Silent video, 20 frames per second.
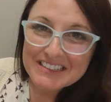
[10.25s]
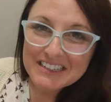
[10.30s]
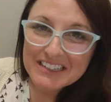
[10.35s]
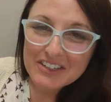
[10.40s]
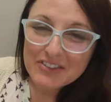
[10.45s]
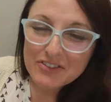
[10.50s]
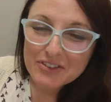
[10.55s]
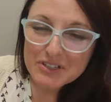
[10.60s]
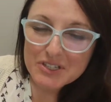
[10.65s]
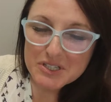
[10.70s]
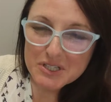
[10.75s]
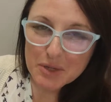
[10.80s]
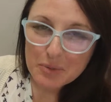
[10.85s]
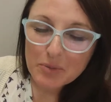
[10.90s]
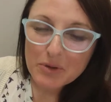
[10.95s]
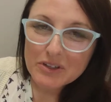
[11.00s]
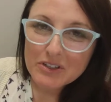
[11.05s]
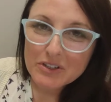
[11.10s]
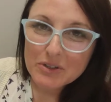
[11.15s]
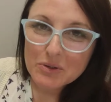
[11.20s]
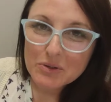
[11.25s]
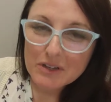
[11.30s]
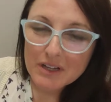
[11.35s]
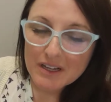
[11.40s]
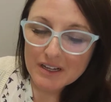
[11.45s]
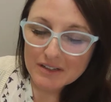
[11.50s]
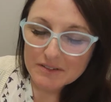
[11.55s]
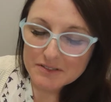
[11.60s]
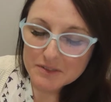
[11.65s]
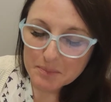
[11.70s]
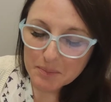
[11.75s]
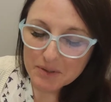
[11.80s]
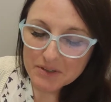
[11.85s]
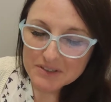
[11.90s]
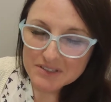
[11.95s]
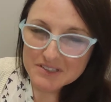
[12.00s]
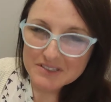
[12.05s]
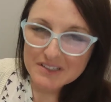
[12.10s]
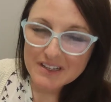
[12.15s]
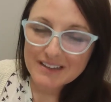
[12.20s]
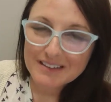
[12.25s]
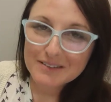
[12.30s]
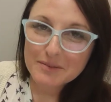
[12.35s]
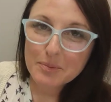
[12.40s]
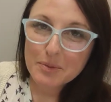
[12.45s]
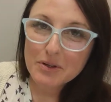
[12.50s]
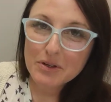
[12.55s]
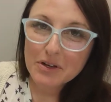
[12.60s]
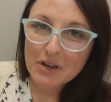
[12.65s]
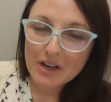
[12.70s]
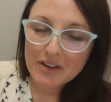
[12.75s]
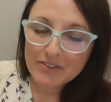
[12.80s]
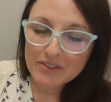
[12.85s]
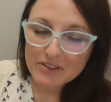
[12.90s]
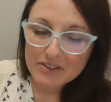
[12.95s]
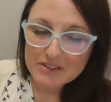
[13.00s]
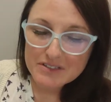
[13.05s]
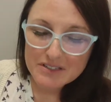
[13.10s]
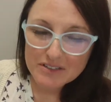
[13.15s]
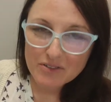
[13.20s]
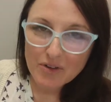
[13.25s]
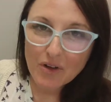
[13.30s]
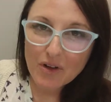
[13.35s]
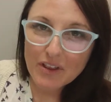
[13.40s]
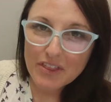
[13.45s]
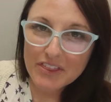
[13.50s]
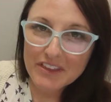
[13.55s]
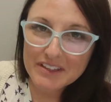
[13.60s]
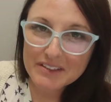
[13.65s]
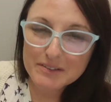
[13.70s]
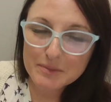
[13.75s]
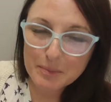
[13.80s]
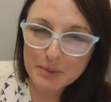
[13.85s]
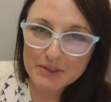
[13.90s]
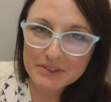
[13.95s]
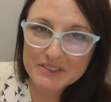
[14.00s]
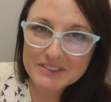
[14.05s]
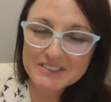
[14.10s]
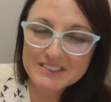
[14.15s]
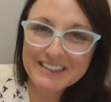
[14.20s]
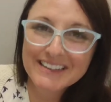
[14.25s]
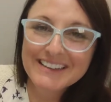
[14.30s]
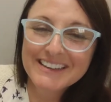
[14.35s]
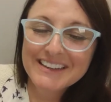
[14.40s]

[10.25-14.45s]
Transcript: And if you're someone who loves books and book covers and all things books,